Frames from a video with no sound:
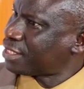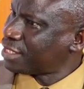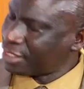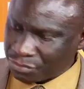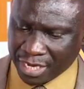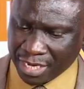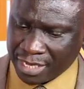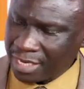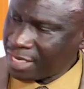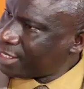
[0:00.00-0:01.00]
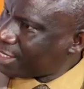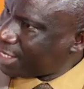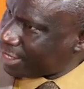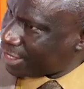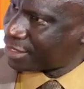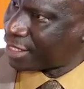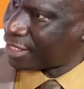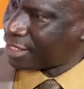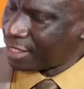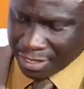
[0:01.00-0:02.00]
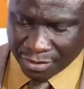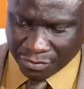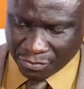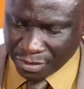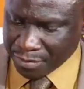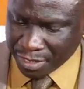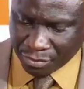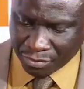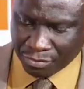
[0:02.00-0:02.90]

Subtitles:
That's why, like I said, we've been